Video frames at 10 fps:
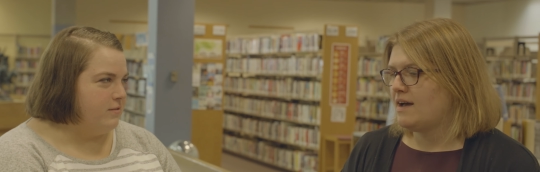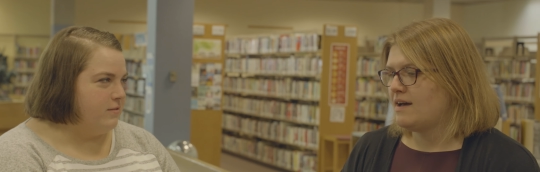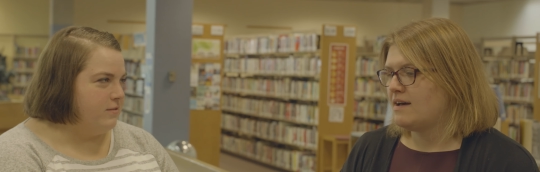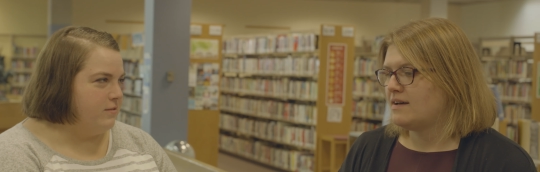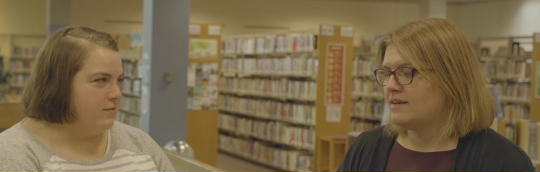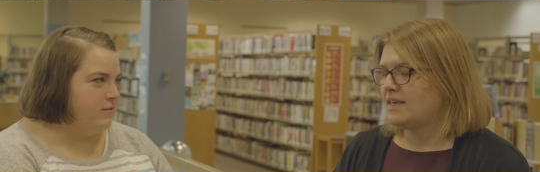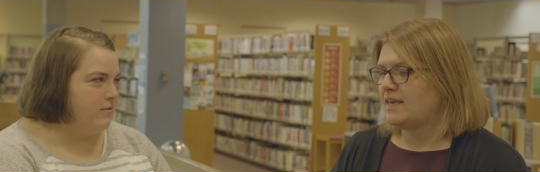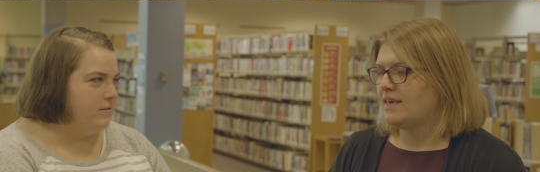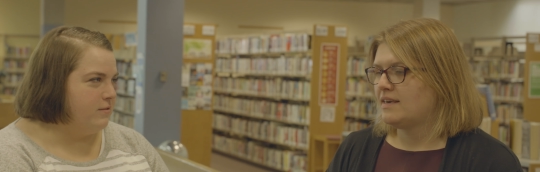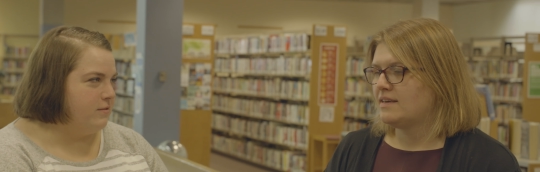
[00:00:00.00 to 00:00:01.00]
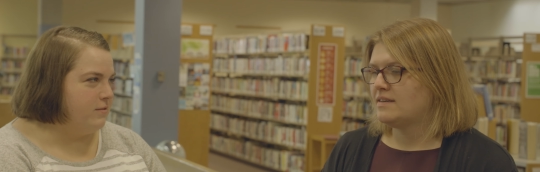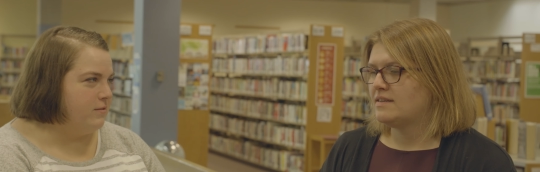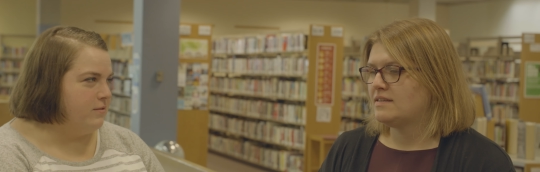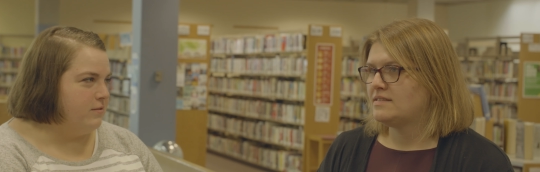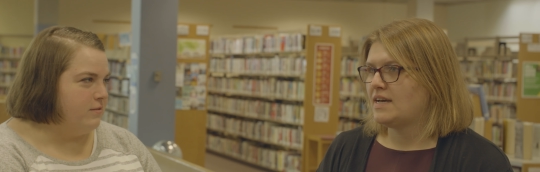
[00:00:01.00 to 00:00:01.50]
Speaker 1: uh,
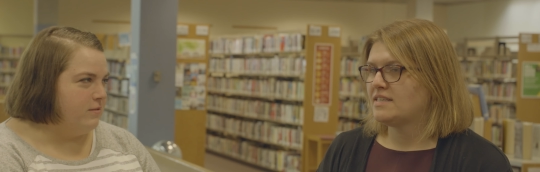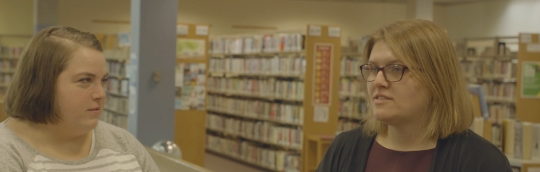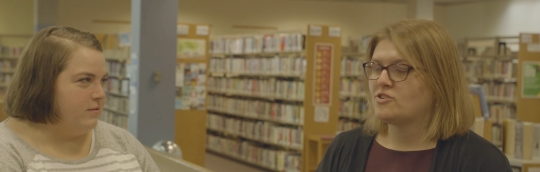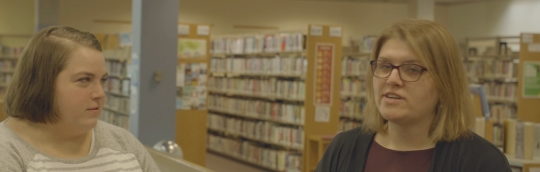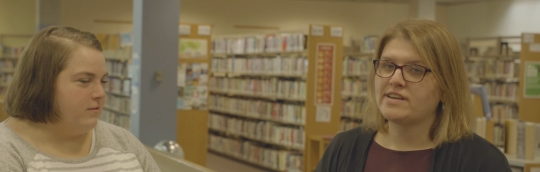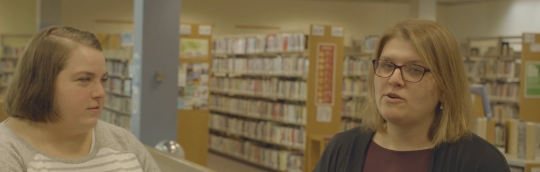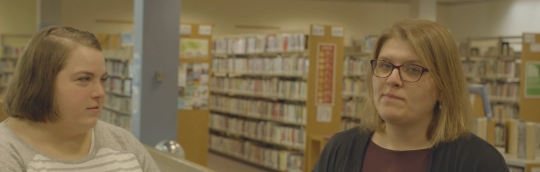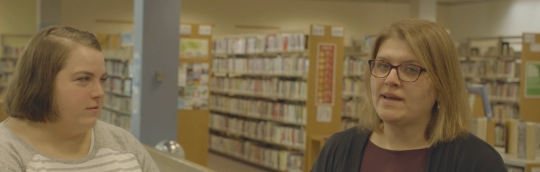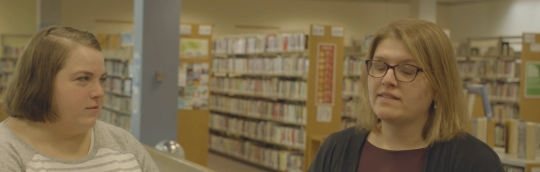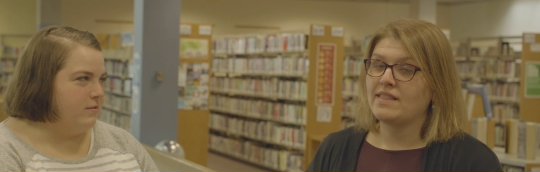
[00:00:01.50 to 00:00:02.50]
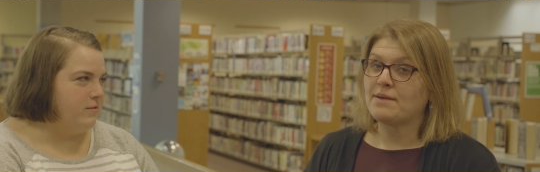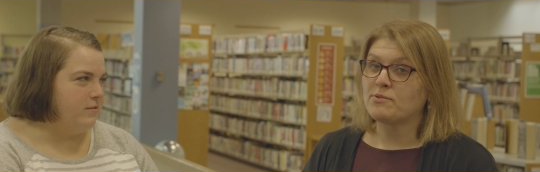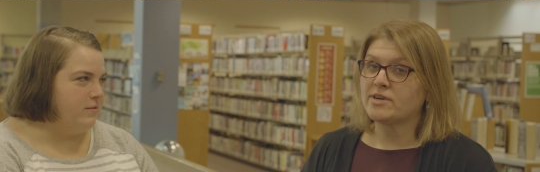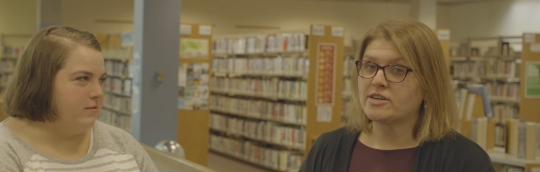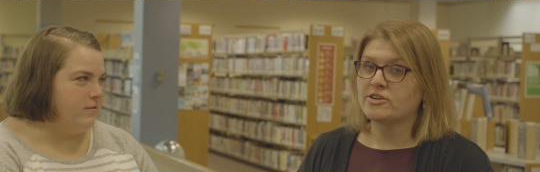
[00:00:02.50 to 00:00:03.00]
and I started out my
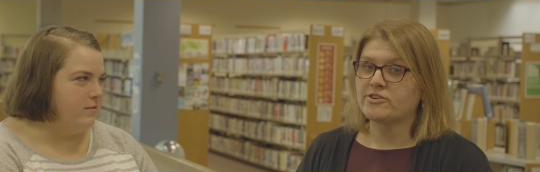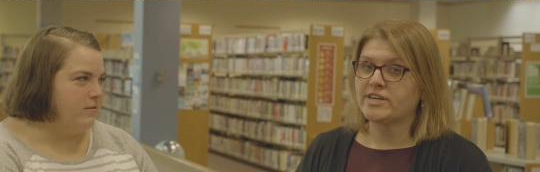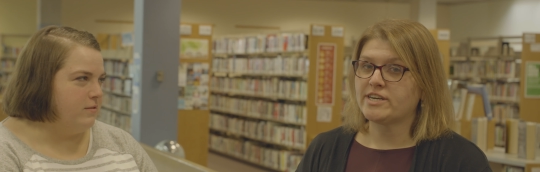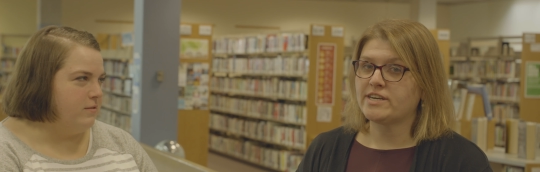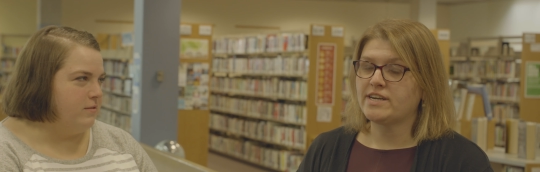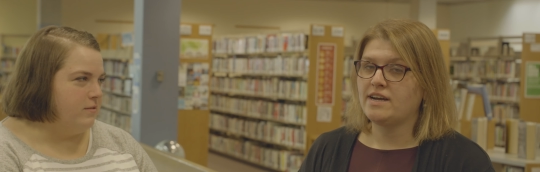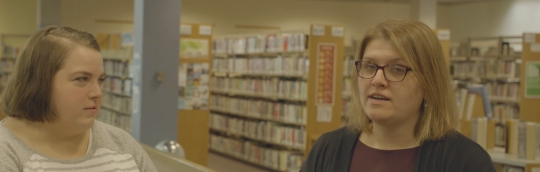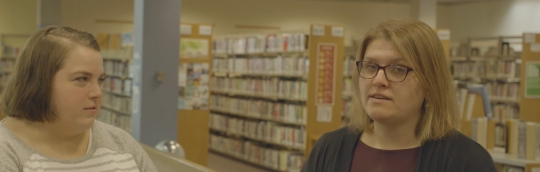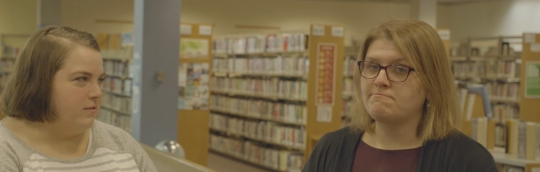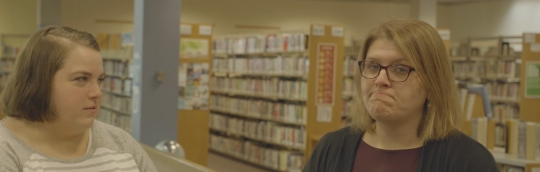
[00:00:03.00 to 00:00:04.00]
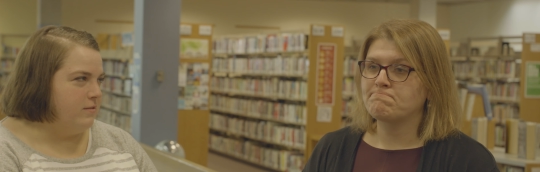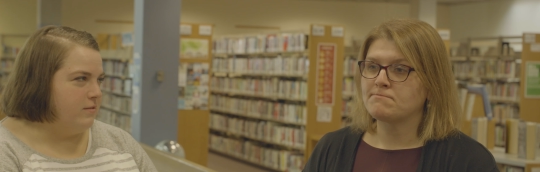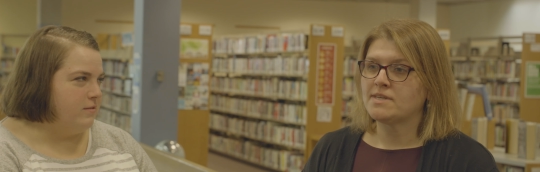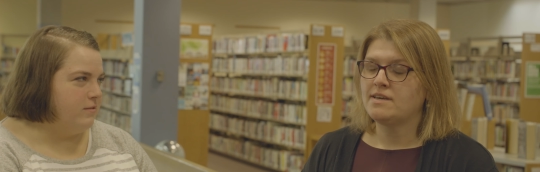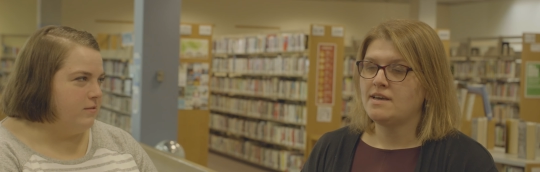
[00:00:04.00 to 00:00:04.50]
library career um,
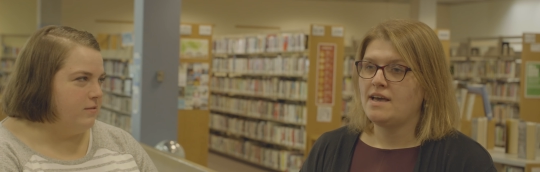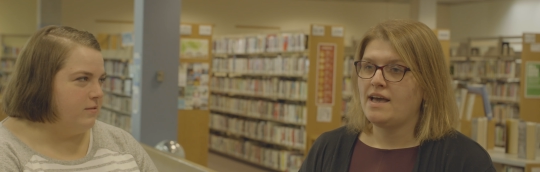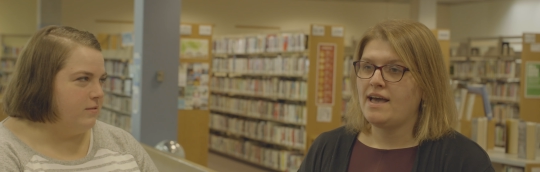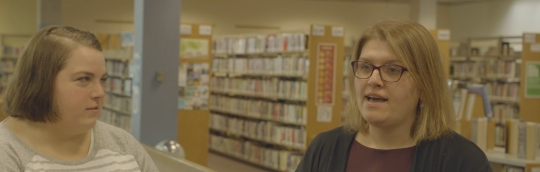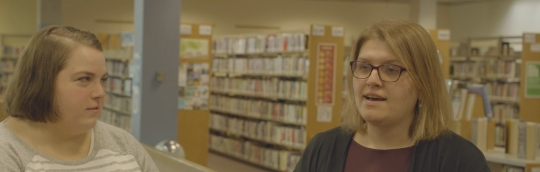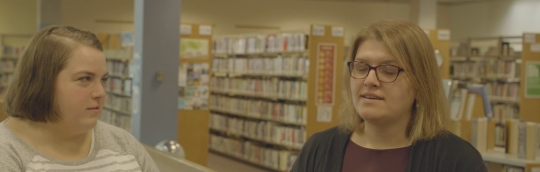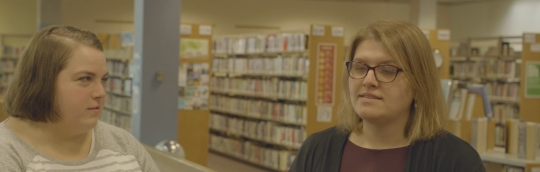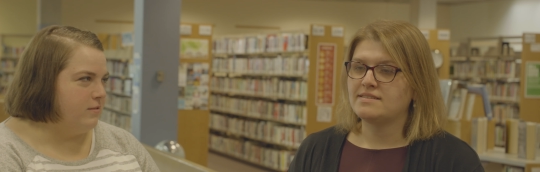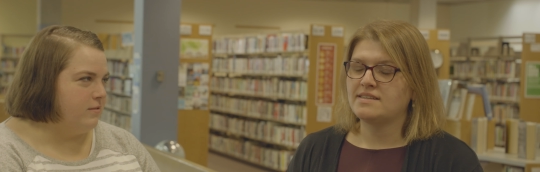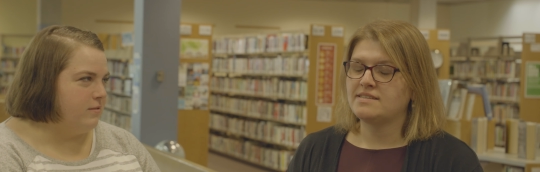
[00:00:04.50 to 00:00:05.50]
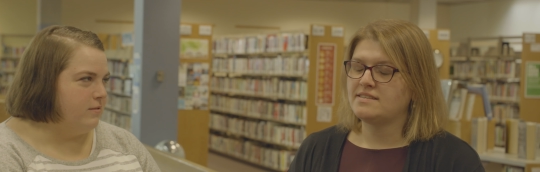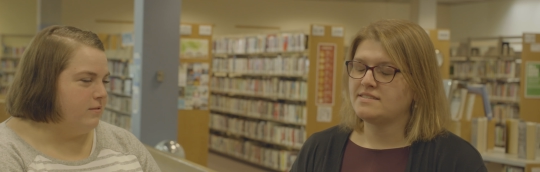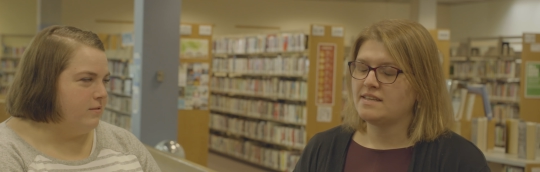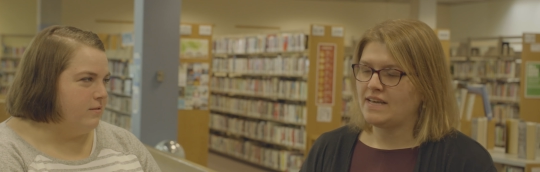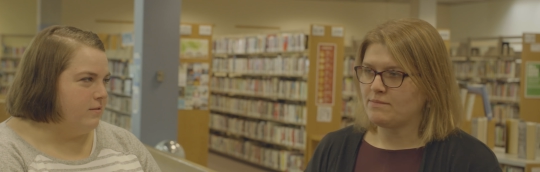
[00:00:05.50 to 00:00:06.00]
as an
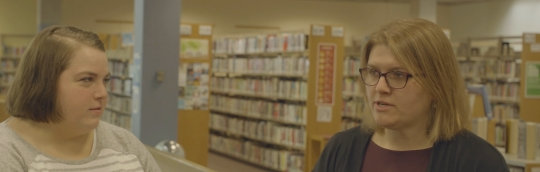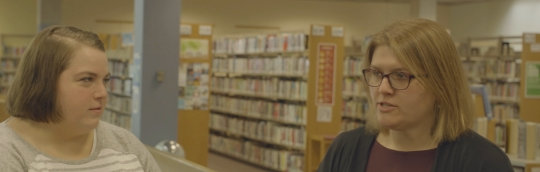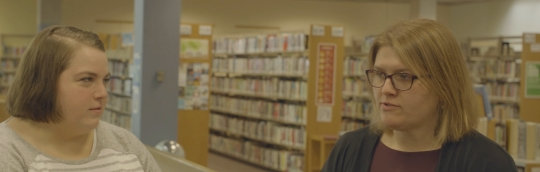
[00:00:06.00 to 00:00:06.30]
assistant library